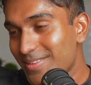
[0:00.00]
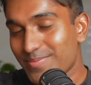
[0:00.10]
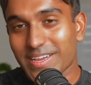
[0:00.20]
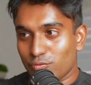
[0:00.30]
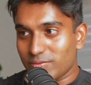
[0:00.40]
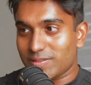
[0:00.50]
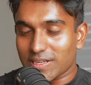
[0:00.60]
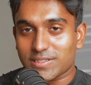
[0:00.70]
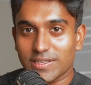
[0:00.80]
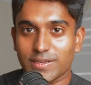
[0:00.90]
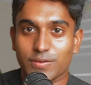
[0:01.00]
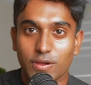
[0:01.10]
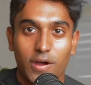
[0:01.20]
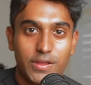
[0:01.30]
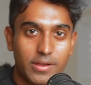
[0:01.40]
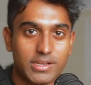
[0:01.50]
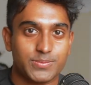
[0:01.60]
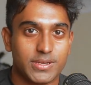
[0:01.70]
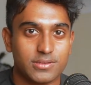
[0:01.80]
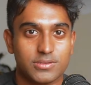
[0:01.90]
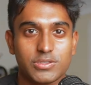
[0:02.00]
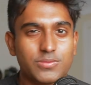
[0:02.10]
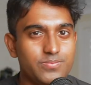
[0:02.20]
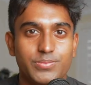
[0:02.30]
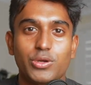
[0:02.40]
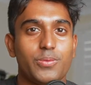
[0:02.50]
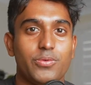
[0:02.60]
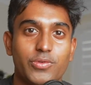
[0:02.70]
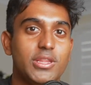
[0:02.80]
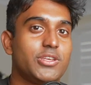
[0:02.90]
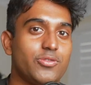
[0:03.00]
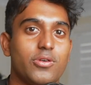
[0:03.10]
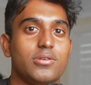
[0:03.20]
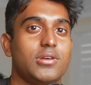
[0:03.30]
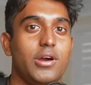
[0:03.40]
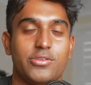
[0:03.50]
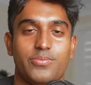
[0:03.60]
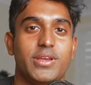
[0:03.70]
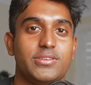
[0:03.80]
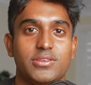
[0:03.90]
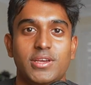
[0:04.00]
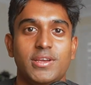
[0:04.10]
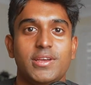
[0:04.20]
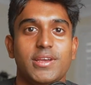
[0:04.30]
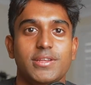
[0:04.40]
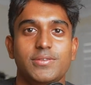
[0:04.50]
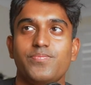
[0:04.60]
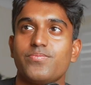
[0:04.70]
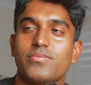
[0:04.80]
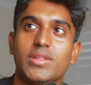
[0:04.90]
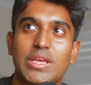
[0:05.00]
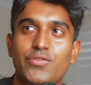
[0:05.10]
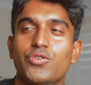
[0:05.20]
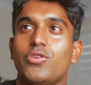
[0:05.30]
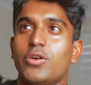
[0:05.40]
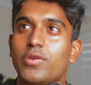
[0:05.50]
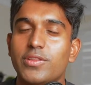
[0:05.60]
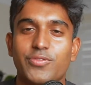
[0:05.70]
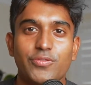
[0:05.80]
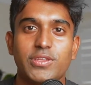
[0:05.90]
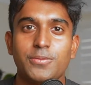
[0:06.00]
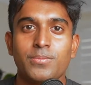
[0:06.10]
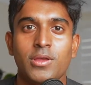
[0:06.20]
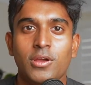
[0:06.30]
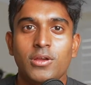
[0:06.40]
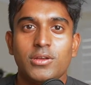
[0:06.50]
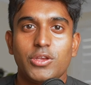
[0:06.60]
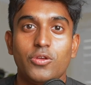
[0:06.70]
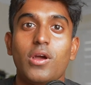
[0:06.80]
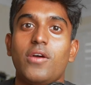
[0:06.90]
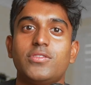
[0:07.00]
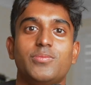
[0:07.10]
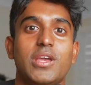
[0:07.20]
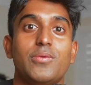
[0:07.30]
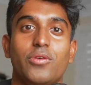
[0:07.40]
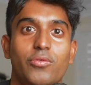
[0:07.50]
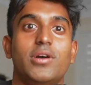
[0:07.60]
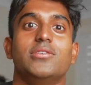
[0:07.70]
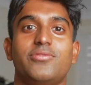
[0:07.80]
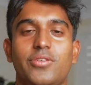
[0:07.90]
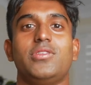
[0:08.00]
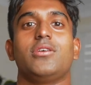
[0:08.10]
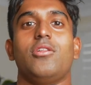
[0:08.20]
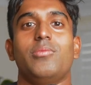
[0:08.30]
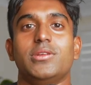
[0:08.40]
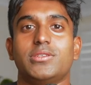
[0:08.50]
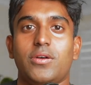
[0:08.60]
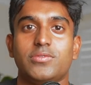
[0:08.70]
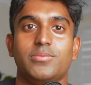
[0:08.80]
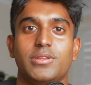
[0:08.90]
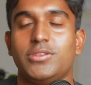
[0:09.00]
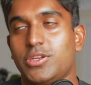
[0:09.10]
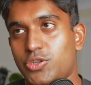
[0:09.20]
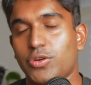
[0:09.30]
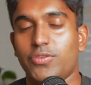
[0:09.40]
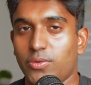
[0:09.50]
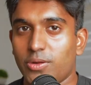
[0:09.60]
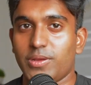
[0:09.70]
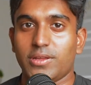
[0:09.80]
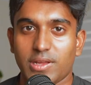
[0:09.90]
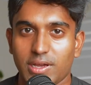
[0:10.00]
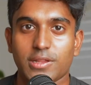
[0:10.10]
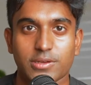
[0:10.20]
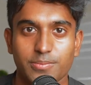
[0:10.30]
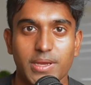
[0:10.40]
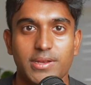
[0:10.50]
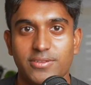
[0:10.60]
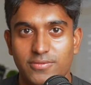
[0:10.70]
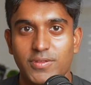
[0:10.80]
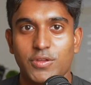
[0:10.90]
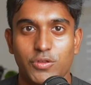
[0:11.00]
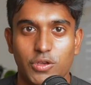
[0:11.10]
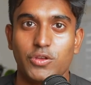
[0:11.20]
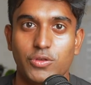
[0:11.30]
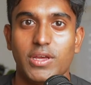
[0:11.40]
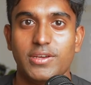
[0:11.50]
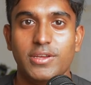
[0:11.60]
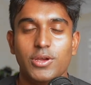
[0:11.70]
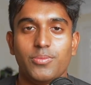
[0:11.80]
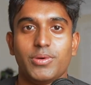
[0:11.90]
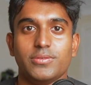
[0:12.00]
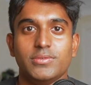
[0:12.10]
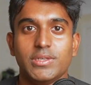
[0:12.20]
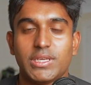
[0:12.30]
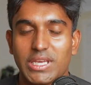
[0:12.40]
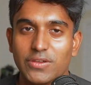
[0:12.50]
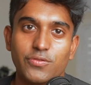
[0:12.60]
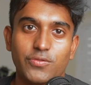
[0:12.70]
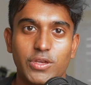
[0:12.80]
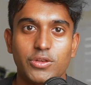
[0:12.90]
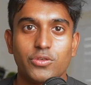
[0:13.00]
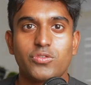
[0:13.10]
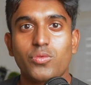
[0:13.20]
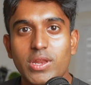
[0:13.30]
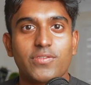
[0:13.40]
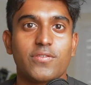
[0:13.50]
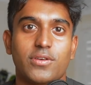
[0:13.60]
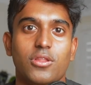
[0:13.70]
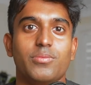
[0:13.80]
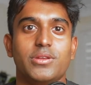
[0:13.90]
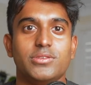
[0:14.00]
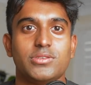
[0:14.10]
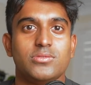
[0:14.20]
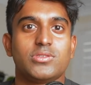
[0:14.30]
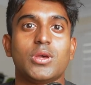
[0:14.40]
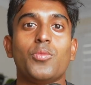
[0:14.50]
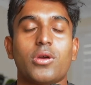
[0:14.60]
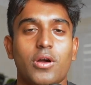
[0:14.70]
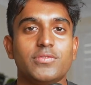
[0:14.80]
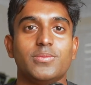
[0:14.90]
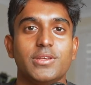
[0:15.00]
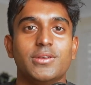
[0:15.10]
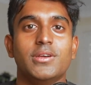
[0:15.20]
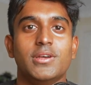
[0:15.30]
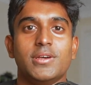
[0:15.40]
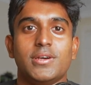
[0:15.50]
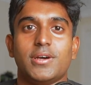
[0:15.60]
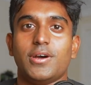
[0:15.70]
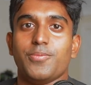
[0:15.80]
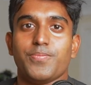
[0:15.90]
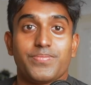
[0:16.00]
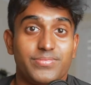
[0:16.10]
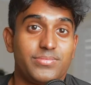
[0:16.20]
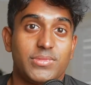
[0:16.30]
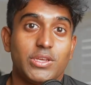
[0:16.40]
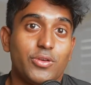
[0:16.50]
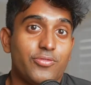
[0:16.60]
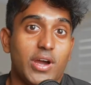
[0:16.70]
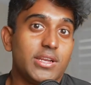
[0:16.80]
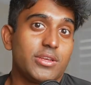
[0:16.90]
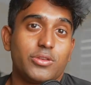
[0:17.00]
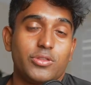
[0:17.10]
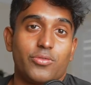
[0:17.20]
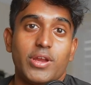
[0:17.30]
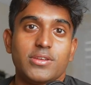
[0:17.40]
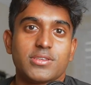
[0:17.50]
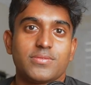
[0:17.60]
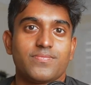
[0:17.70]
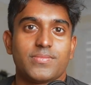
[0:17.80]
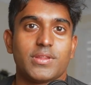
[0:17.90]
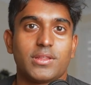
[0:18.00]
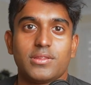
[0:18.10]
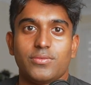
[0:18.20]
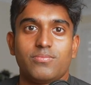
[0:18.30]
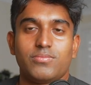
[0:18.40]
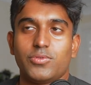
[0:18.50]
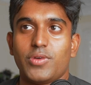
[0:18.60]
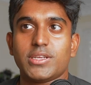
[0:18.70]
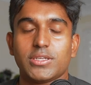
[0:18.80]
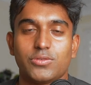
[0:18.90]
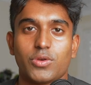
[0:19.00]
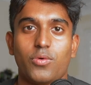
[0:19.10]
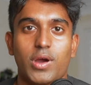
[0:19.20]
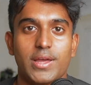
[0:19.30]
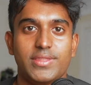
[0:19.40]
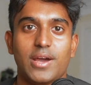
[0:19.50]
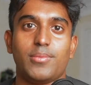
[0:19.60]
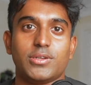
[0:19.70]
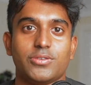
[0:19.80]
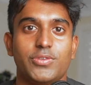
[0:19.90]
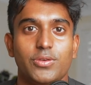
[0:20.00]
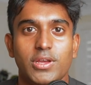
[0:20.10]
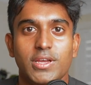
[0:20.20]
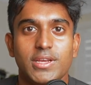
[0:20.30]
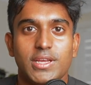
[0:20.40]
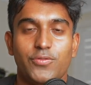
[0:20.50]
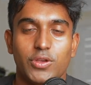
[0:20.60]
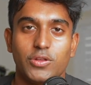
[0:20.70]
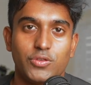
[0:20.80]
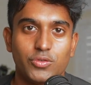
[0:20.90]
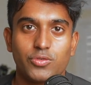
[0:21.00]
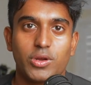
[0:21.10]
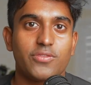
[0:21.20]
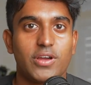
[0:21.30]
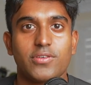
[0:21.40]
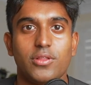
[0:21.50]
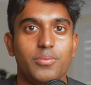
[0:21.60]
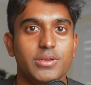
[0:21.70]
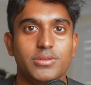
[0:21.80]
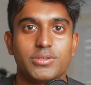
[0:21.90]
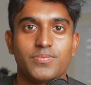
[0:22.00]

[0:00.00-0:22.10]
yeah, that's the cardio aspect. Just build up a really strong cardio base. And if you're trying to run the 50, you don't have to be able to run 50 kilometers comfortably. Like, sure, if you want to be hella competitive, you can do that. But even can do 25 kilometers somewhat comfortably, then you're fine to do the race. Like the race doesn't require that much of you. If you can do 25 kilometers,